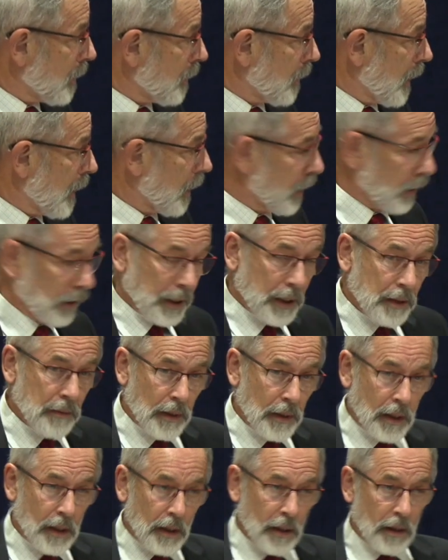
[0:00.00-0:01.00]
in Italy,
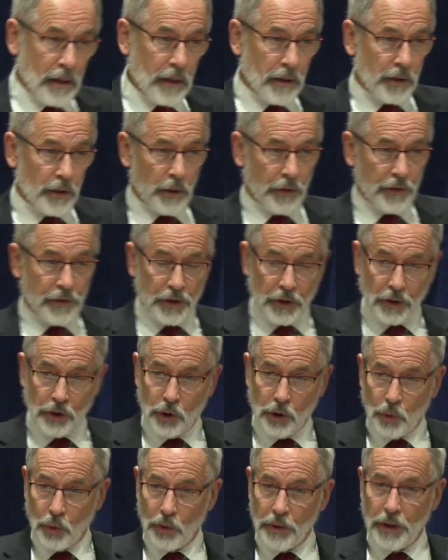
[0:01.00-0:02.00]
your
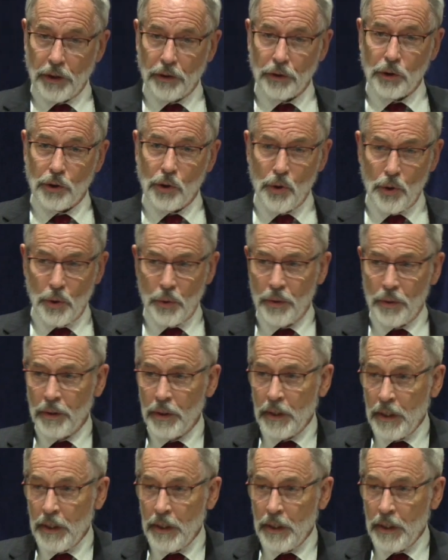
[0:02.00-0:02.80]
school there too.